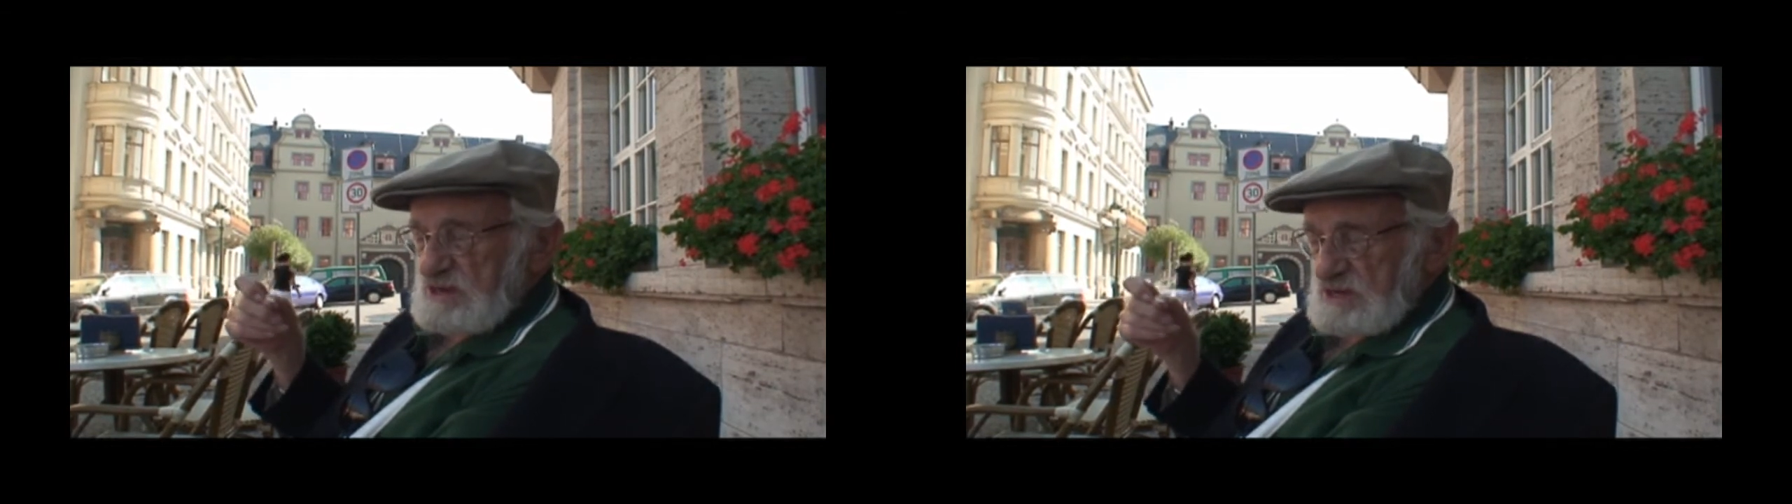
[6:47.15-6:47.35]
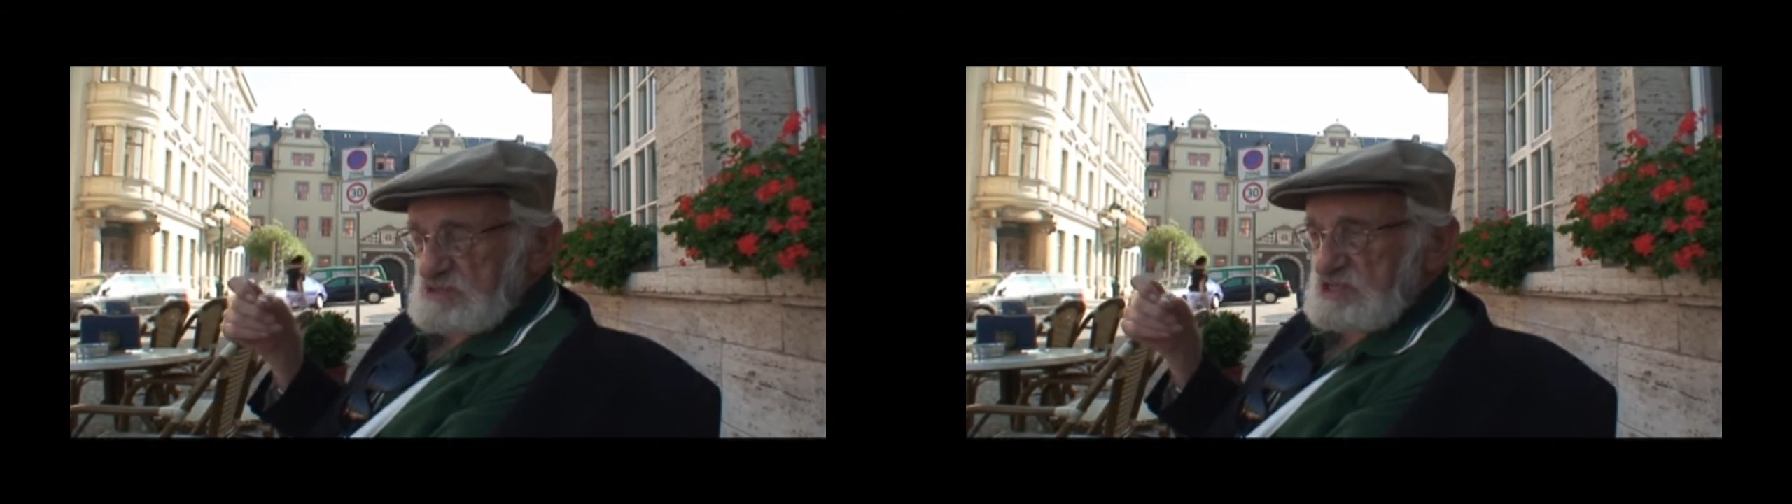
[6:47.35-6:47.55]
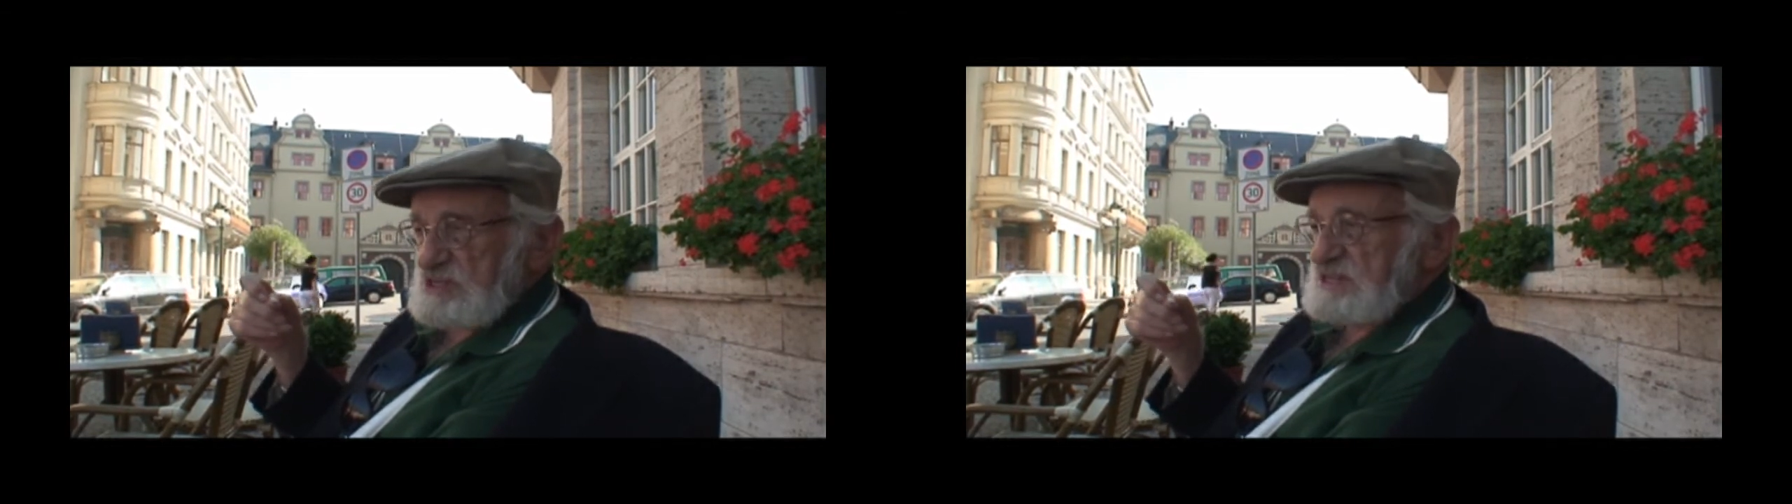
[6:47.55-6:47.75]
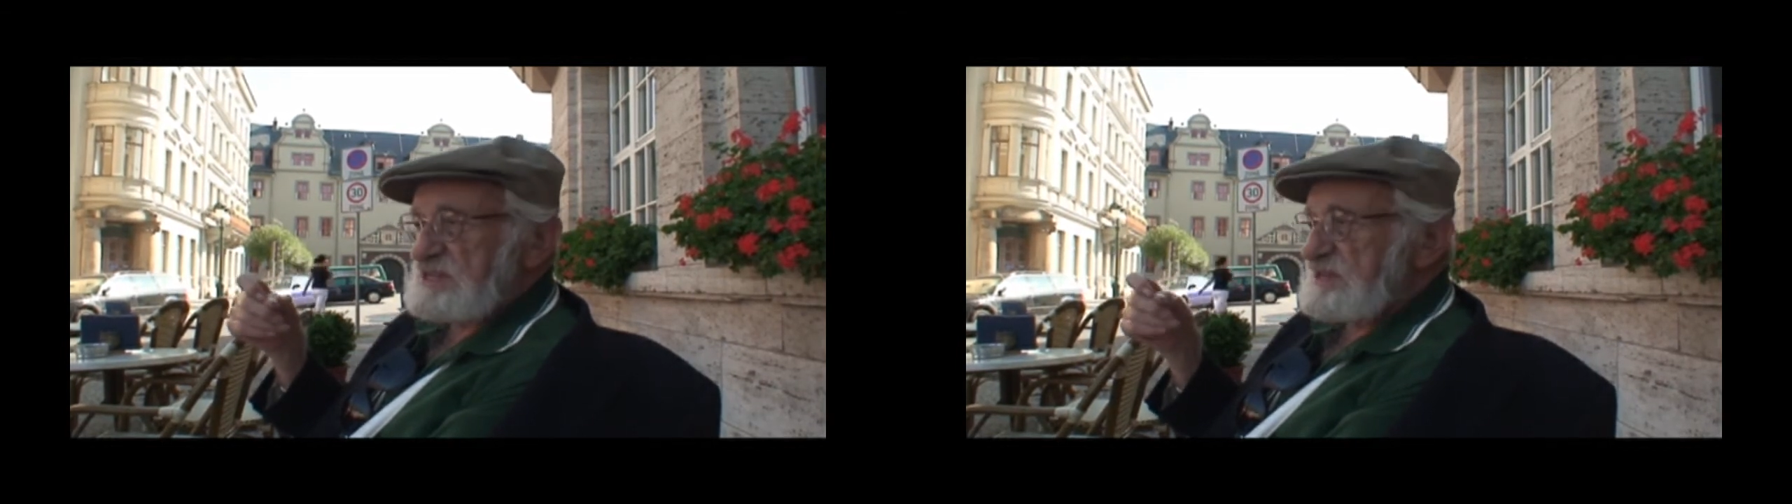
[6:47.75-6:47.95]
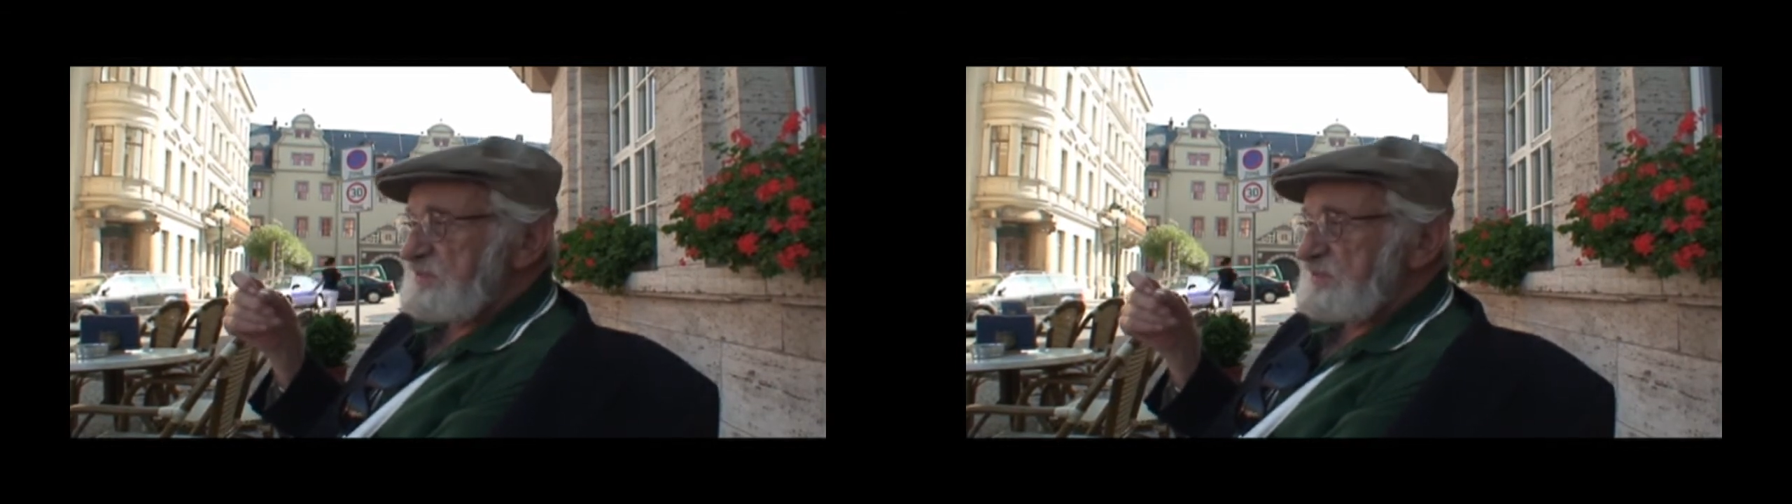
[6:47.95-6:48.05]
consulate,